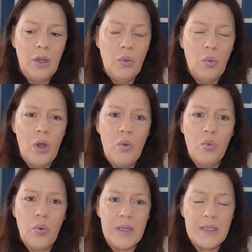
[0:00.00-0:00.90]
what
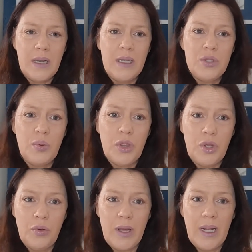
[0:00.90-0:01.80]
resonates with
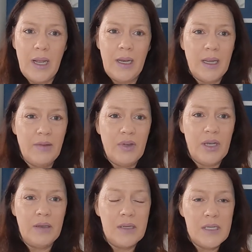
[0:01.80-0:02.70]
you at any
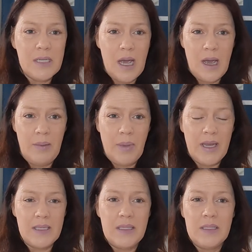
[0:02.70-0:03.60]
given time. I
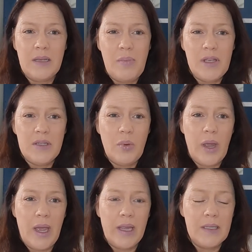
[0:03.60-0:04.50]
guess that's the best
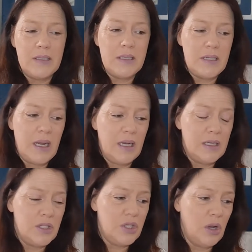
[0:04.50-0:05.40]
way I can state
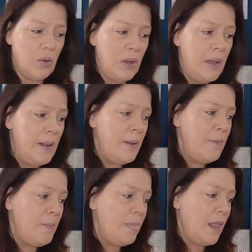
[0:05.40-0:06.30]
it. So,
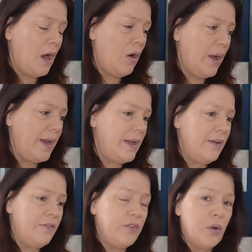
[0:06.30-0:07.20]
all right,
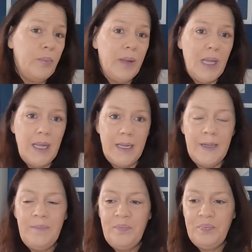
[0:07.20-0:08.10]
for
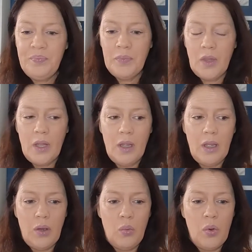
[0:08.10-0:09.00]
me,
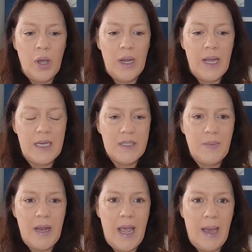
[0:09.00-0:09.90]
what has
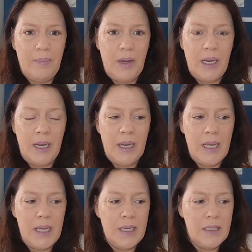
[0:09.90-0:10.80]
been happening
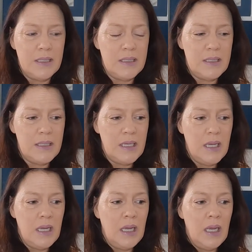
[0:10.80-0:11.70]
is
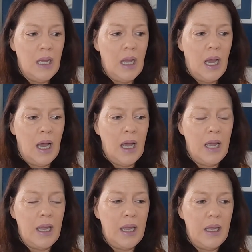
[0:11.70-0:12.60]

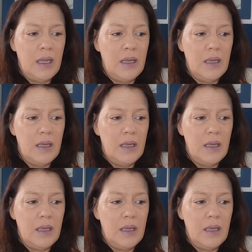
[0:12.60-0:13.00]
I